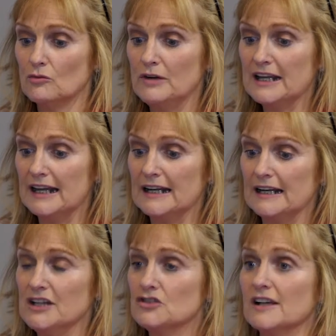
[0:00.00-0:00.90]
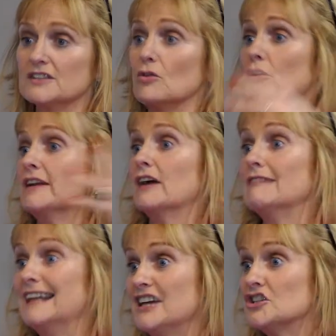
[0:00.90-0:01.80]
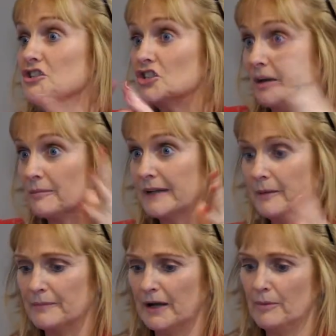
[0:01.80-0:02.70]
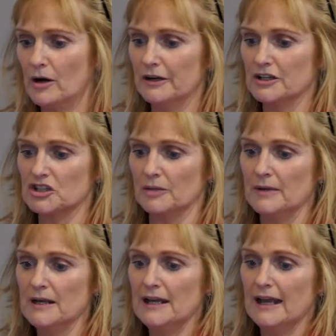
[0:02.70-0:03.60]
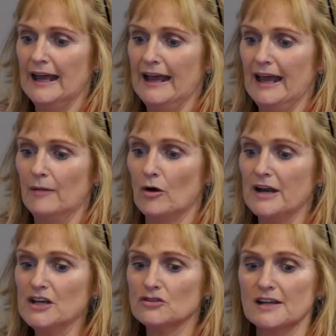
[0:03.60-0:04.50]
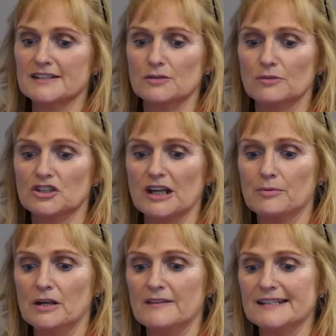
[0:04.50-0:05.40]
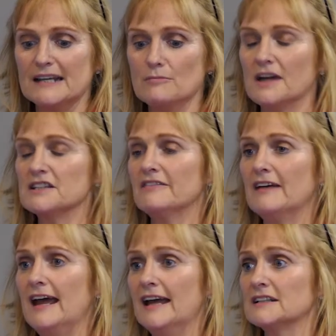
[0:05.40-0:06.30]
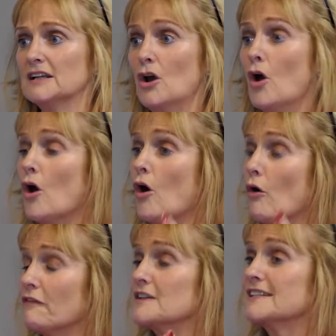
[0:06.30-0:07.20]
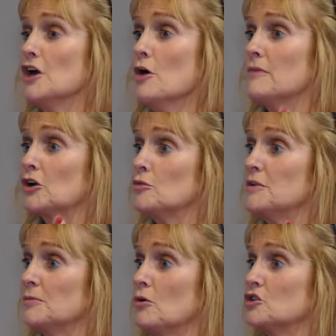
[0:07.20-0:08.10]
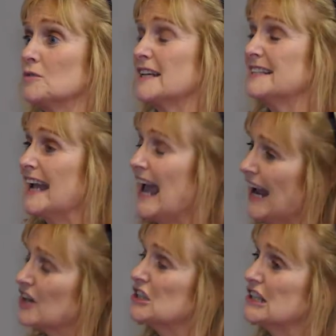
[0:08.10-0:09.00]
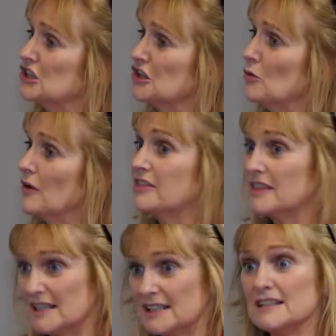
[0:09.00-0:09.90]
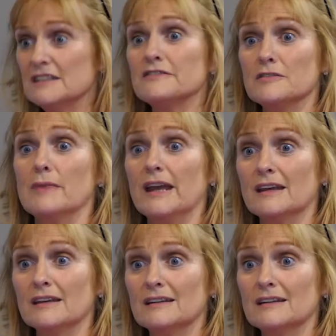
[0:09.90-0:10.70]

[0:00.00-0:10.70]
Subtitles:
rekindle interests or their relationship, their partnership, or interests in which they previously might have had. Or for some, it could be the point where they say, actually, do you know what? This isn't for me.